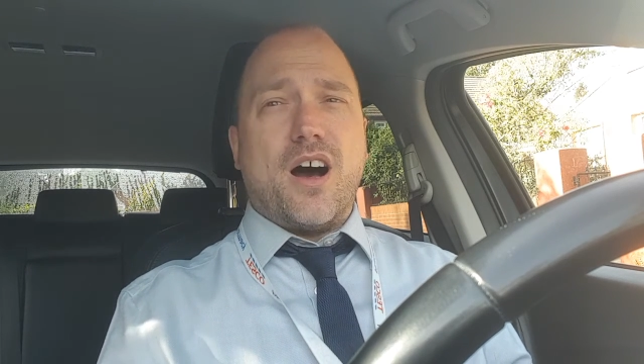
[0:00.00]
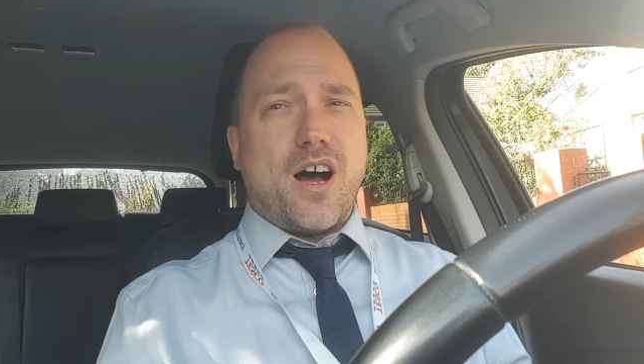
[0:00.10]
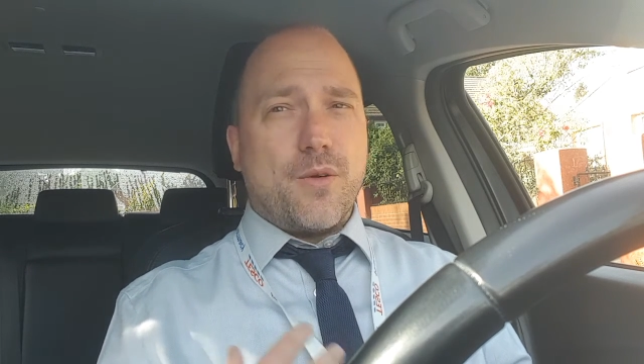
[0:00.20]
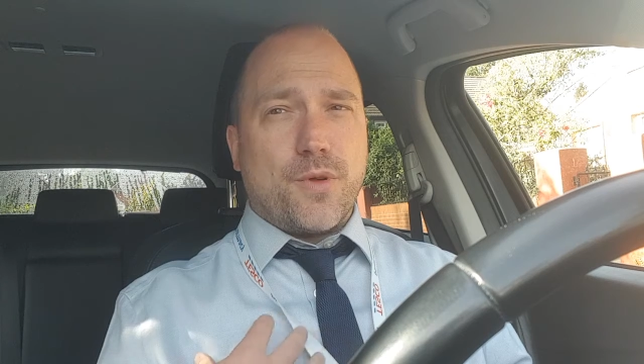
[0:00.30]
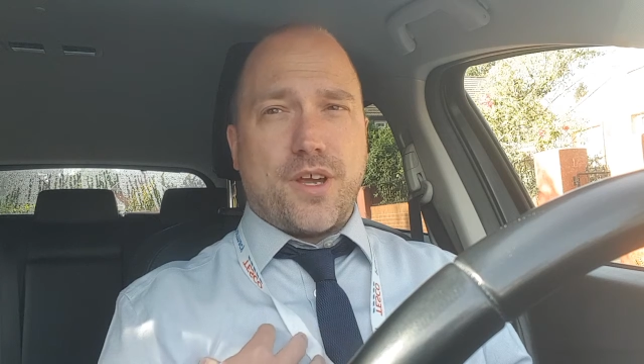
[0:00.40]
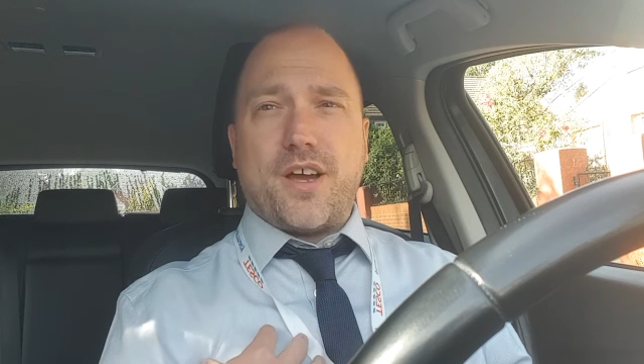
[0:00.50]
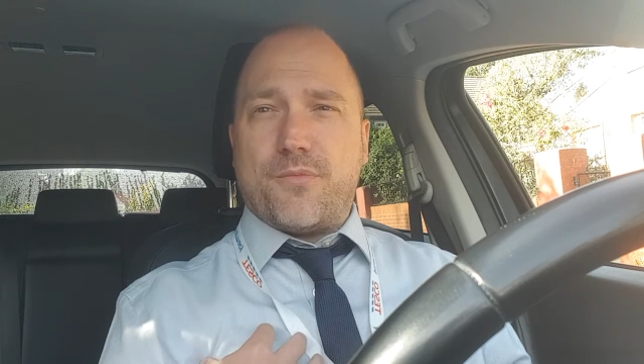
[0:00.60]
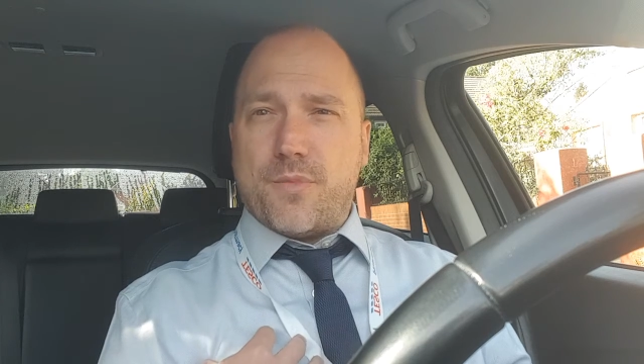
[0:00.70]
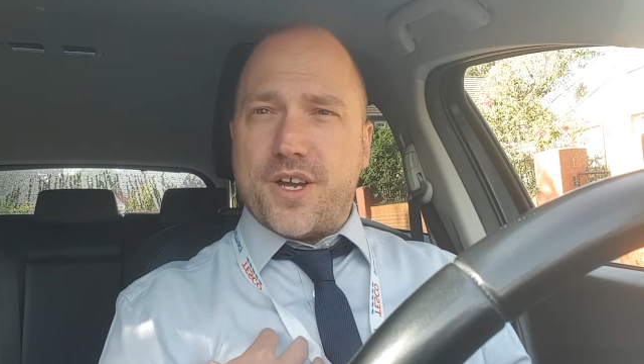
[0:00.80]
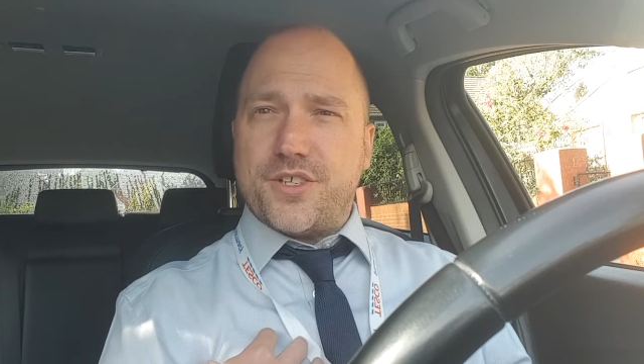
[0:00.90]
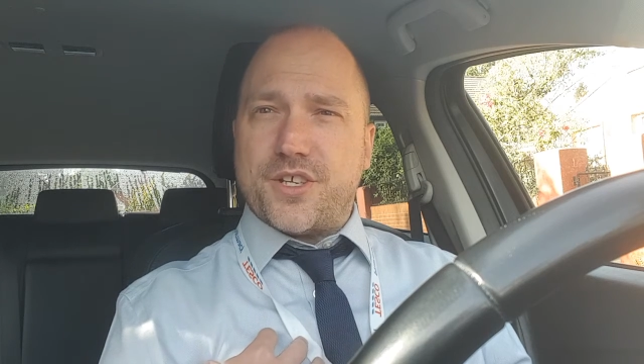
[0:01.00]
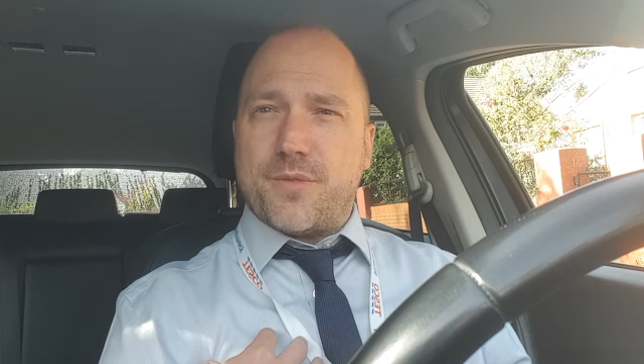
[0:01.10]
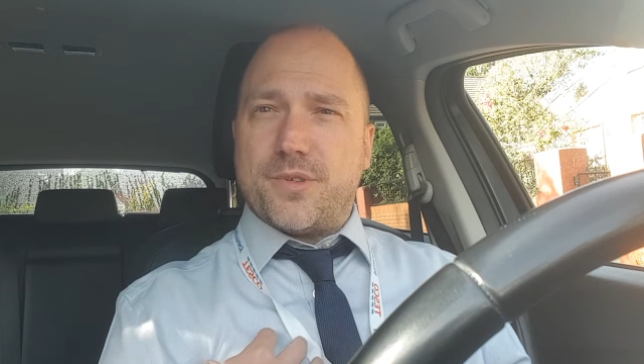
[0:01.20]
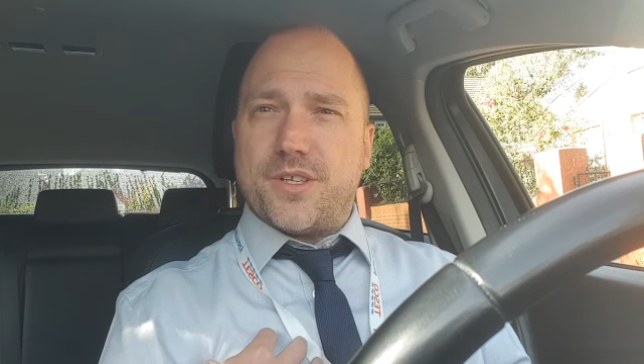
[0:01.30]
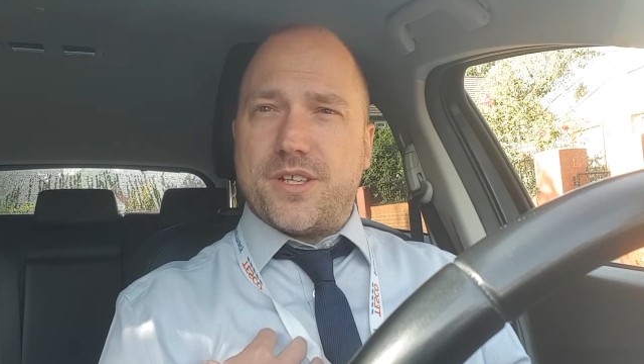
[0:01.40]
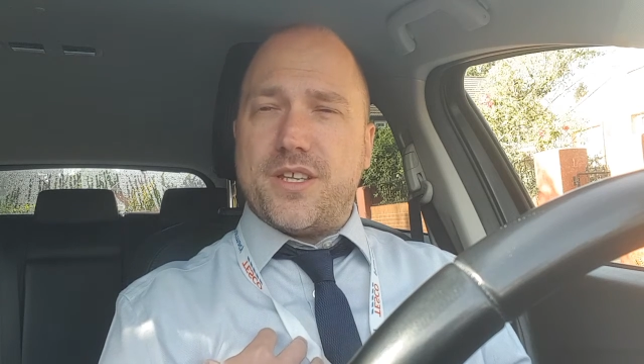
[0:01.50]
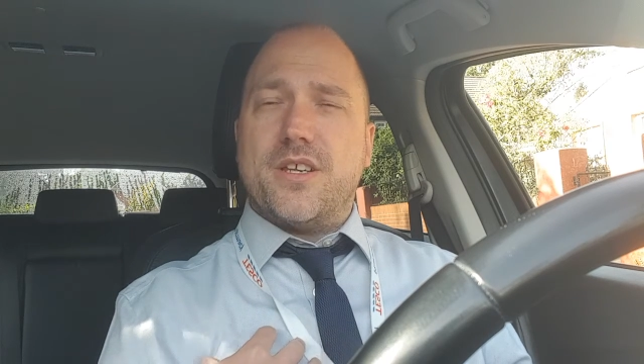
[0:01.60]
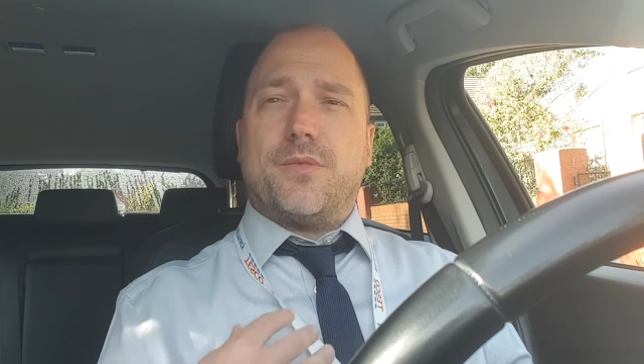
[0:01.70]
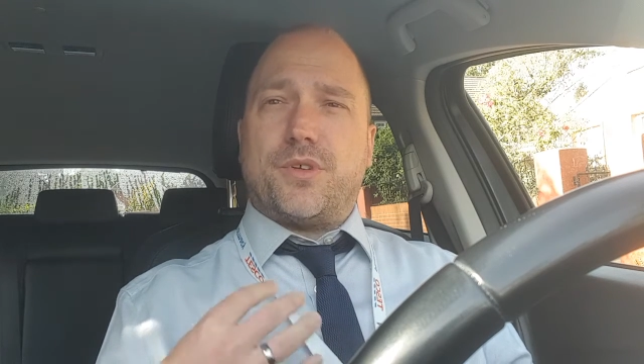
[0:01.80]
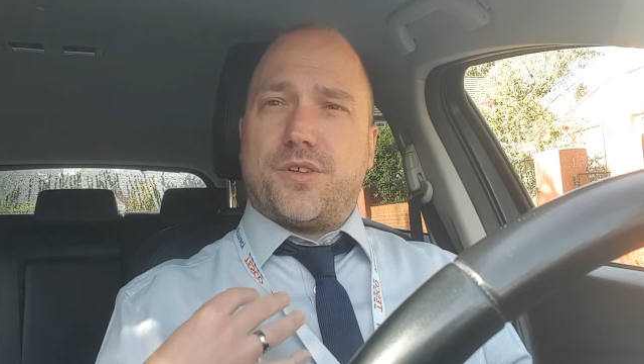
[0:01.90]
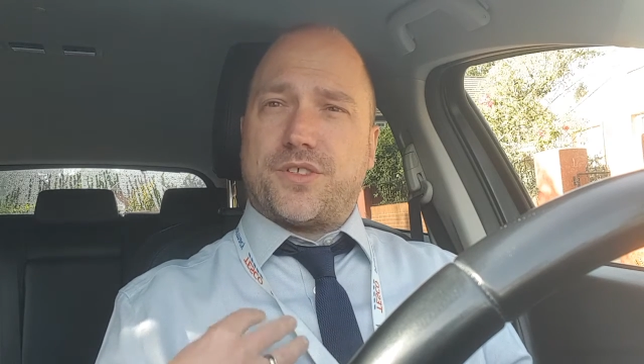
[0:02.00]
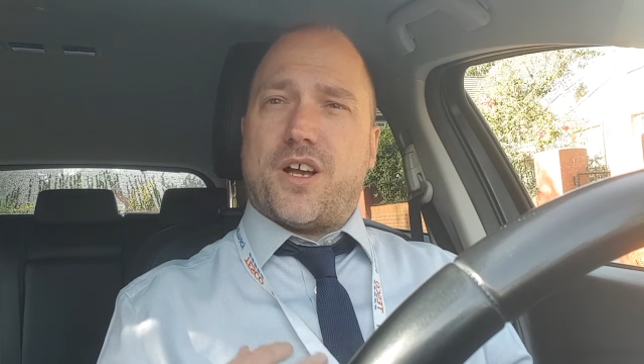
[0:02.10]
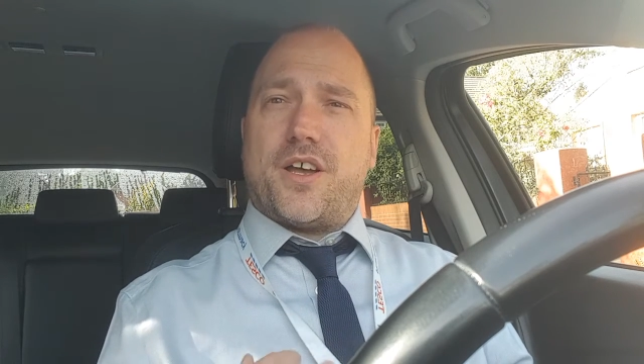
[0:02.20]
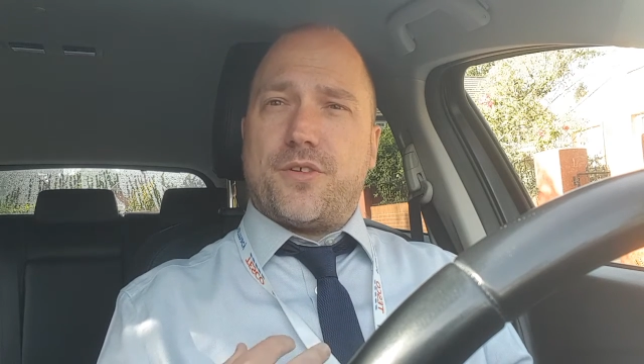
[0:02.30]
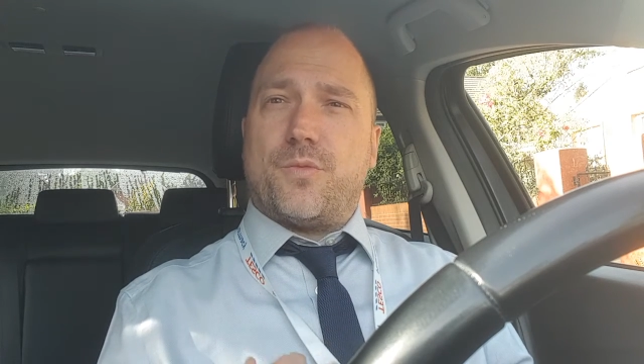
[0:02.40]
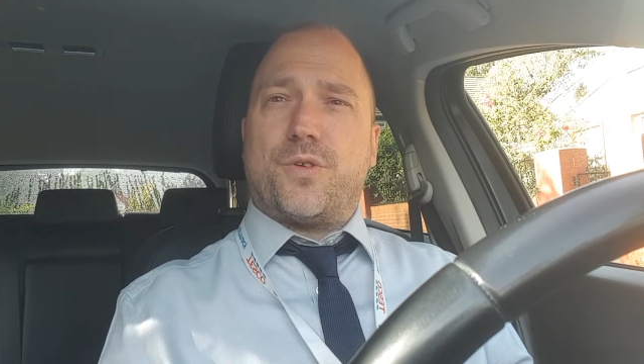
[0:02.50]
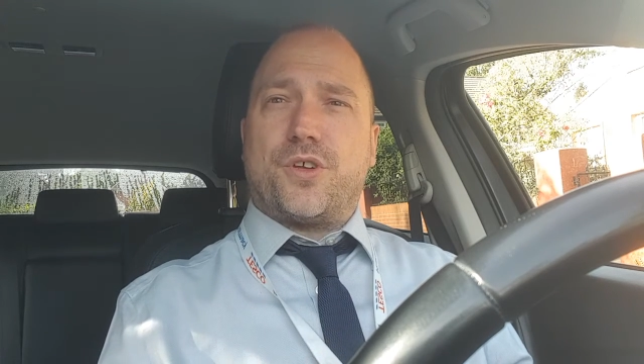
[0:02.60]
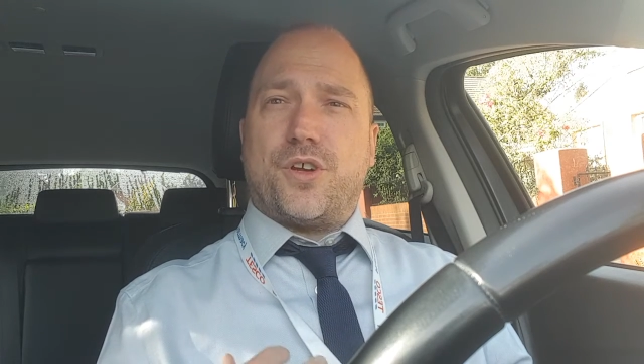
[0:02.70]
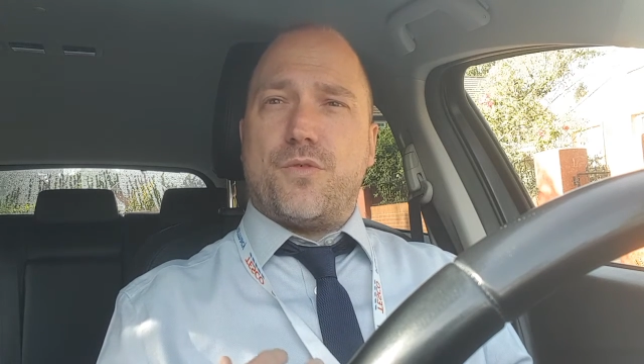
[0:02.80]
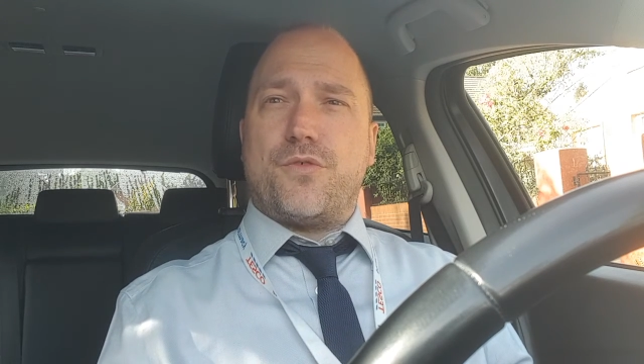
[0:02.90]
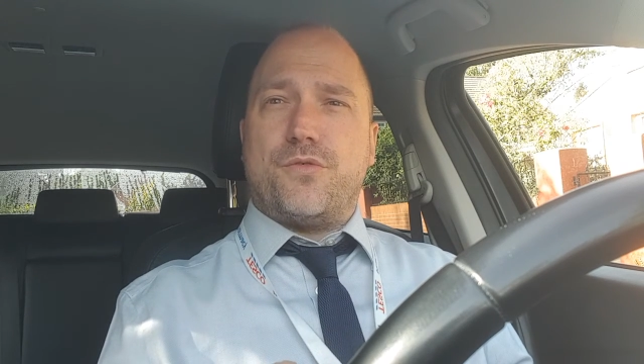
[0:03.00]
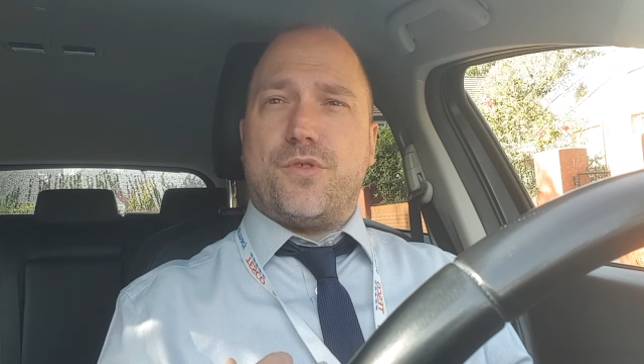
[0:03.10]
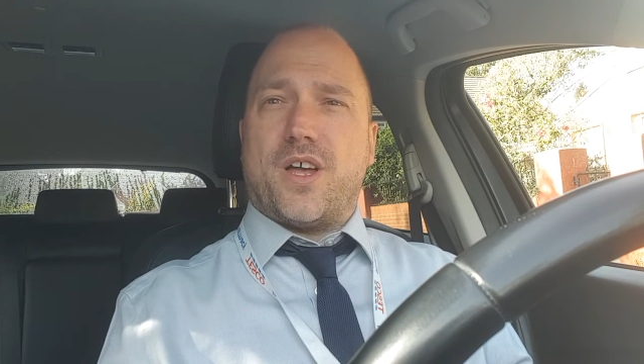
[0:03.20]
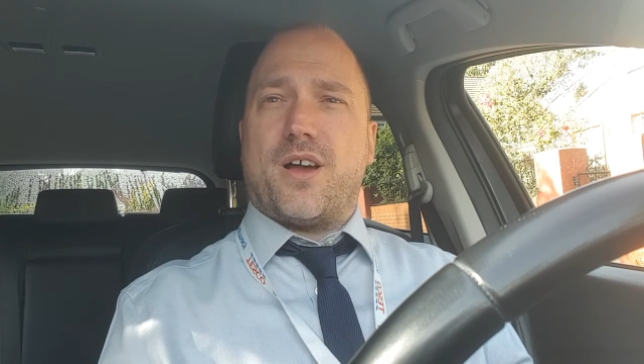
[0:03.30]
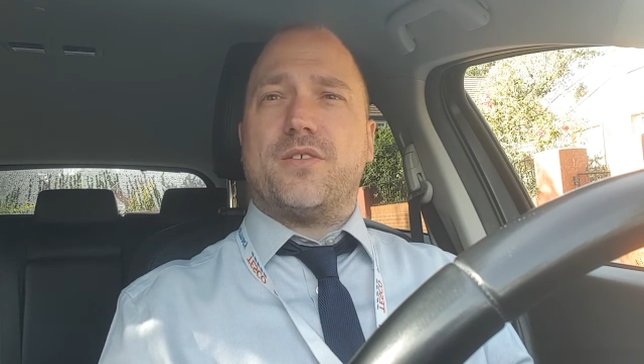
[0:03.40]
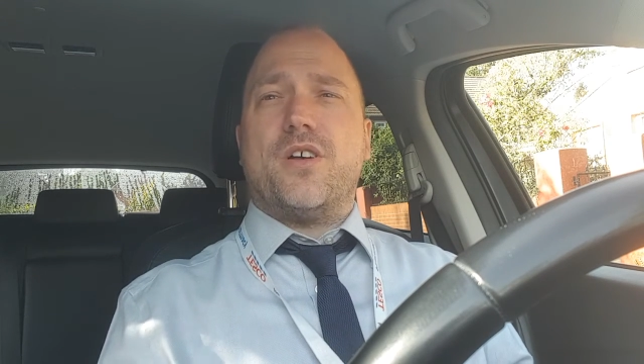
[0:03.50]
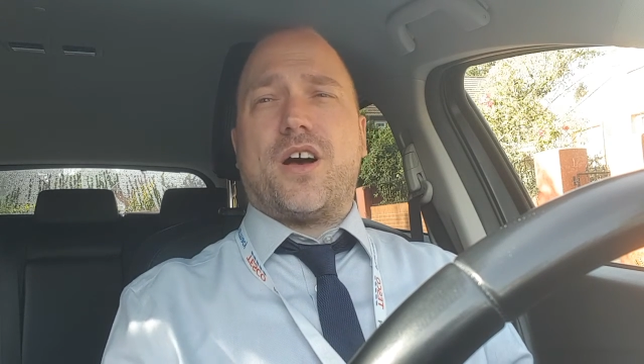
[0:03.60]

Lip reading: I want to have my jab early because I don't want to go through that.